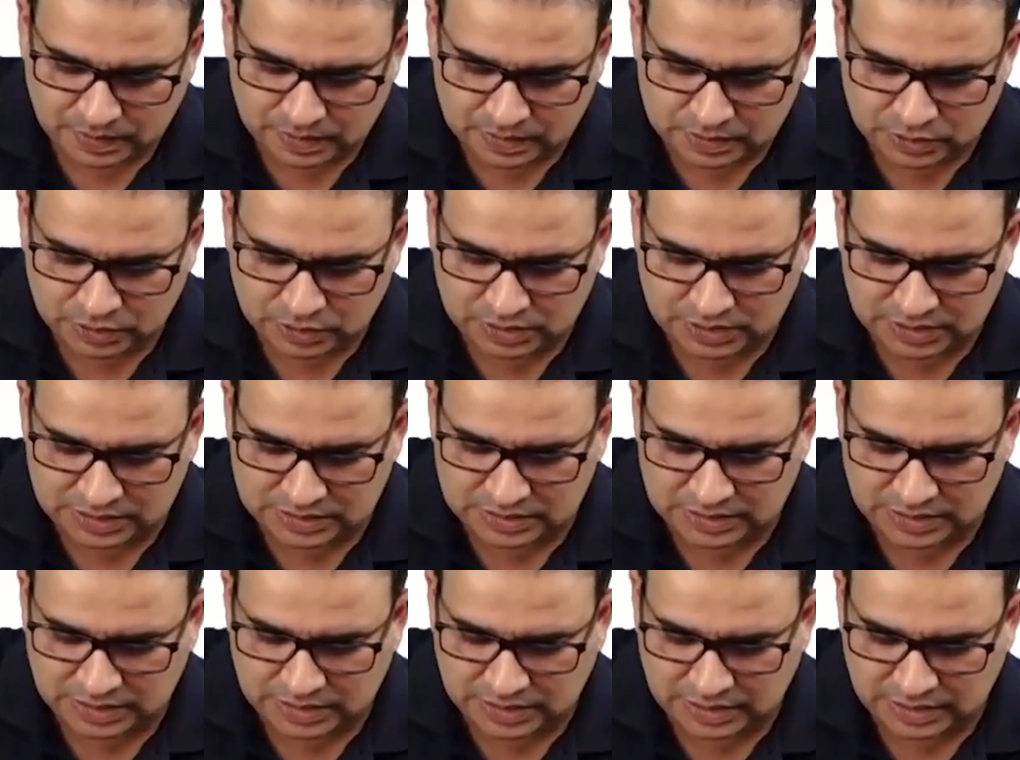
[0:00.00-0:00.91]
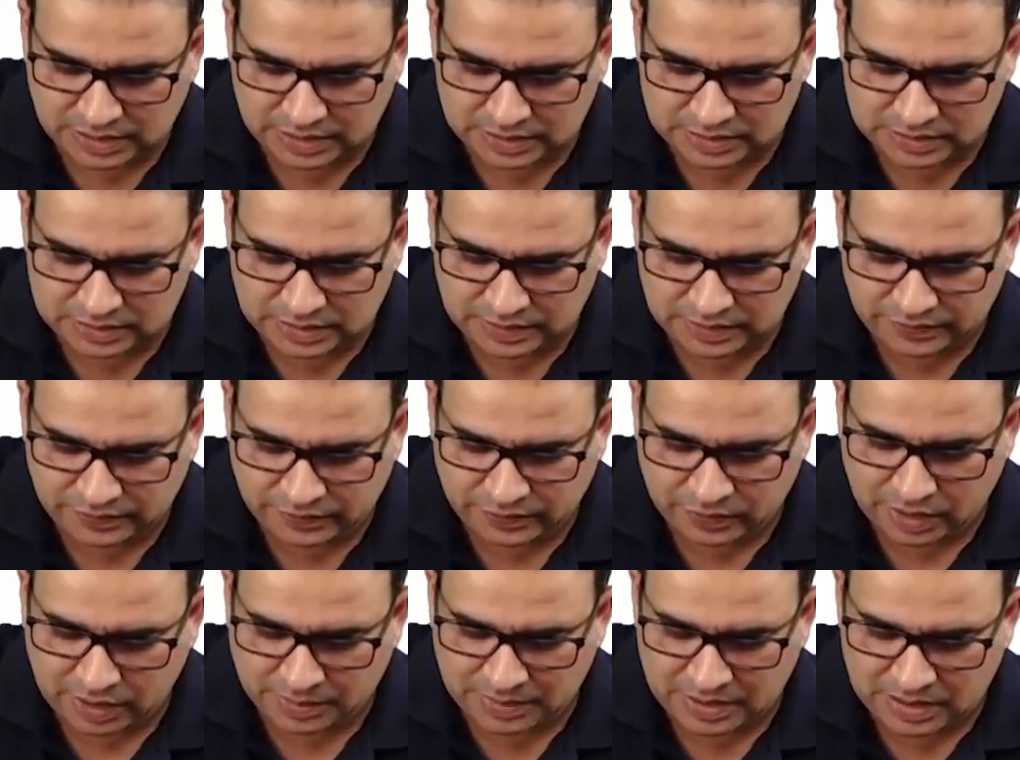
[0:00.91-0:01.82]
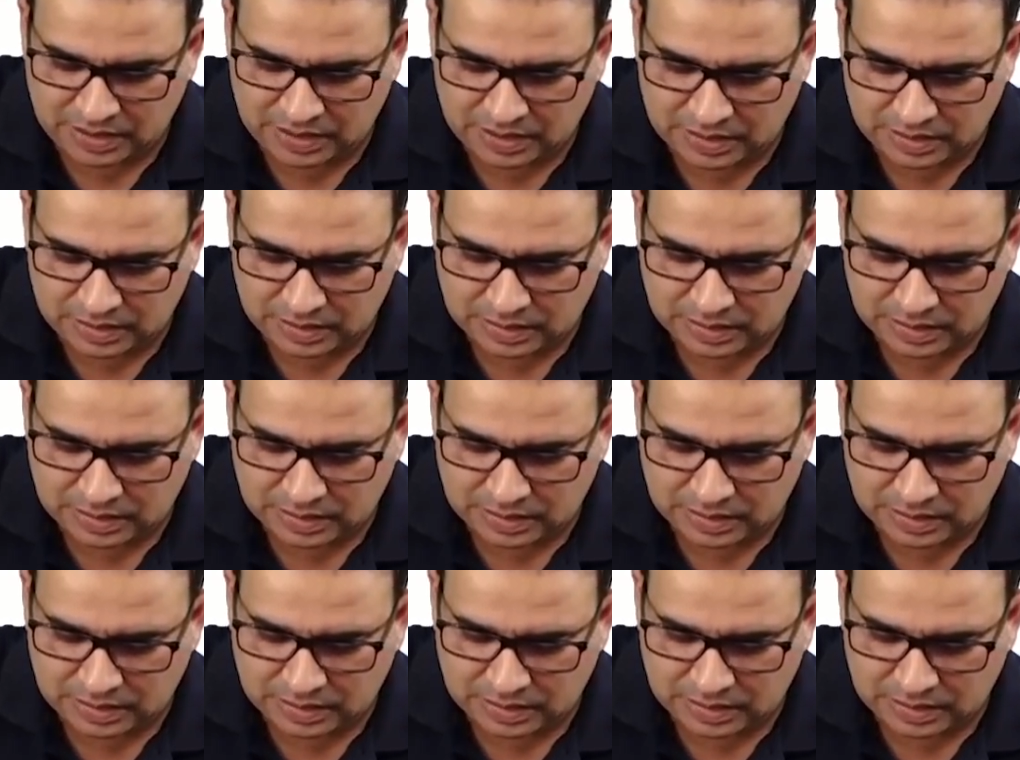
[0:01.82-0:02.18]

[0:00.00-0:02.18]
So this here is the foramen